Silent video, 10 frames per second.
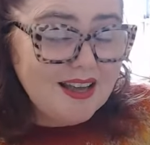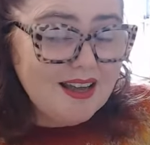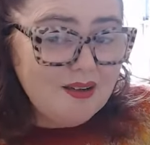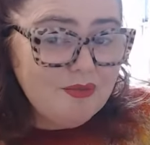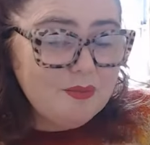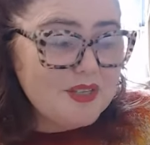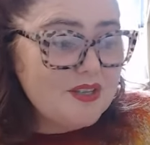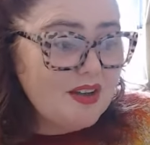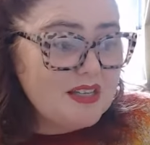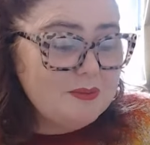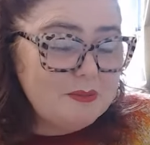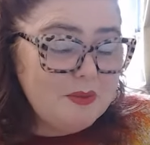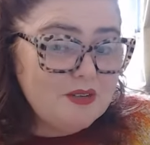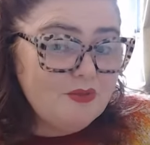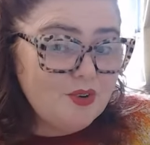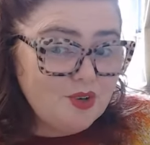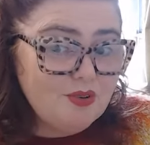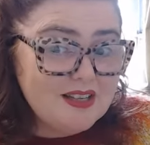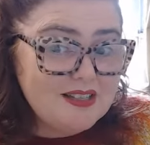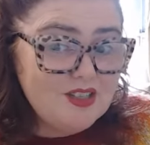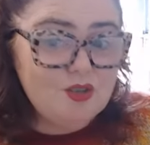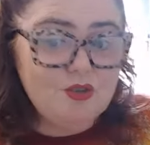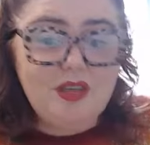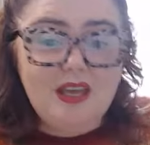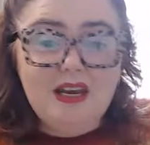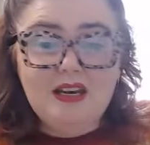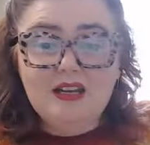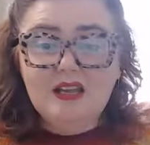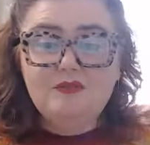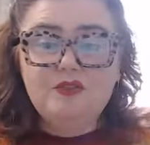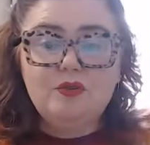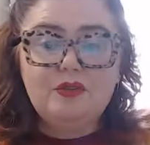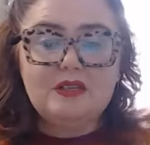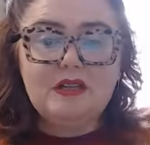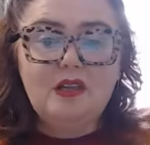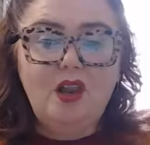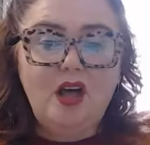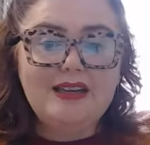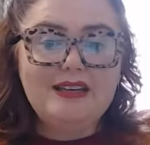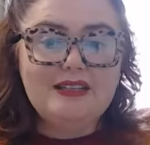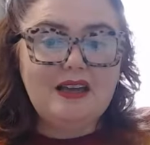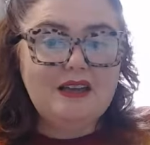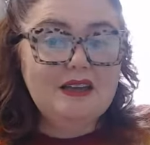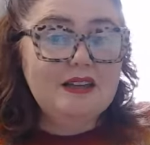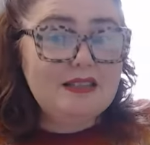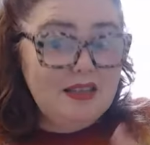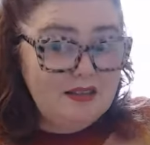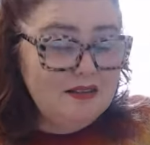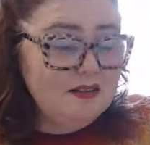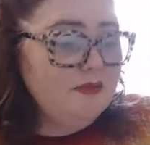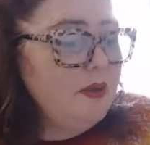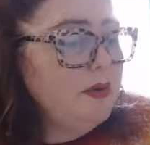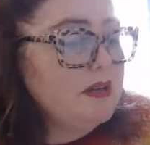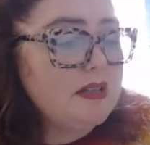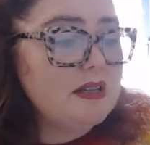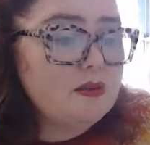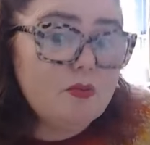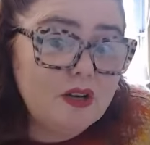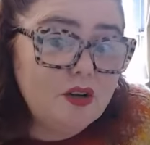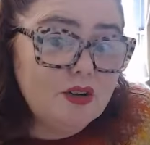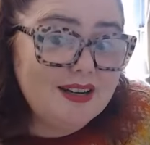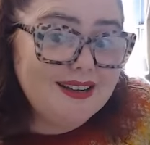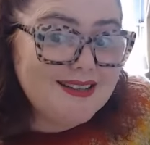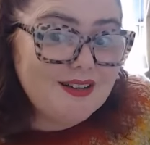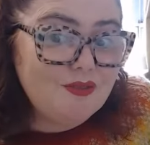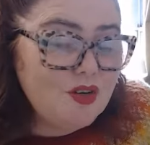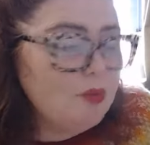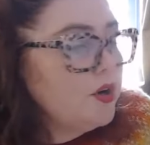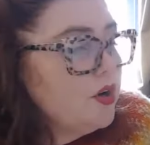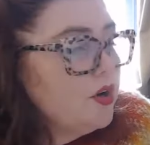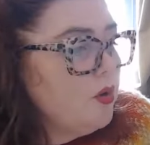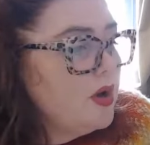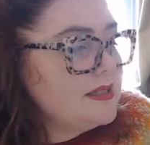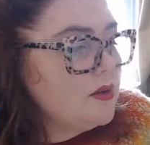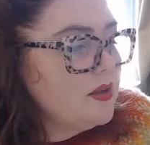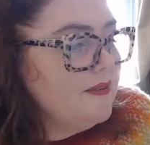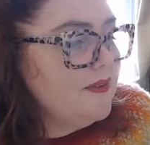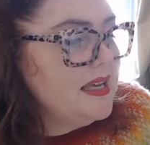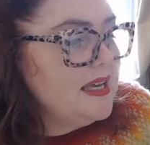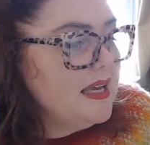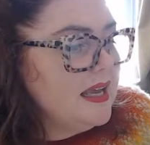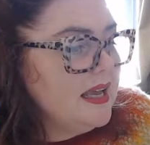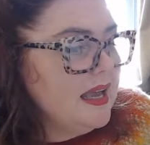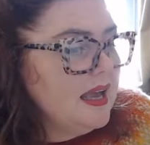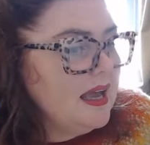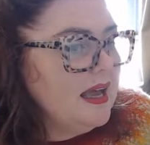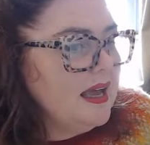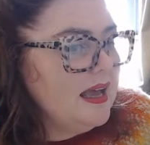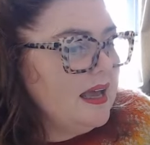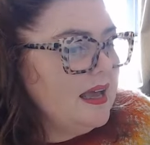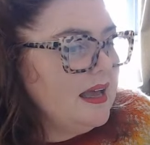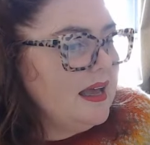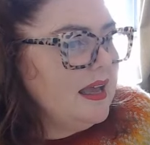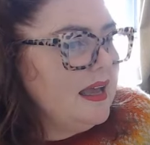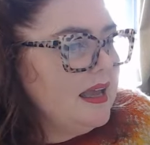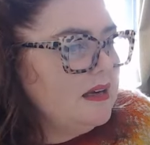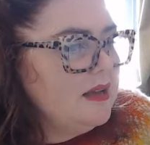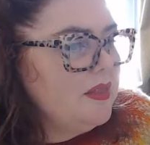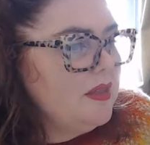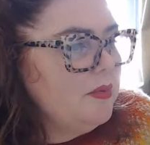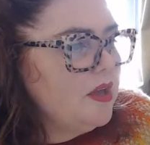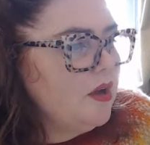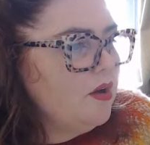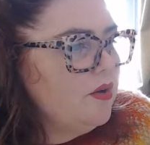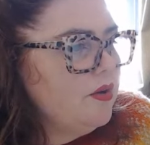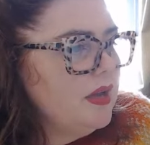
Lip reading: from a size perspective on your ease to do that, and it gives you this lighter Southlander fabric. So it's a really good hint if you don't want to go quite so heavy. And here, there we go.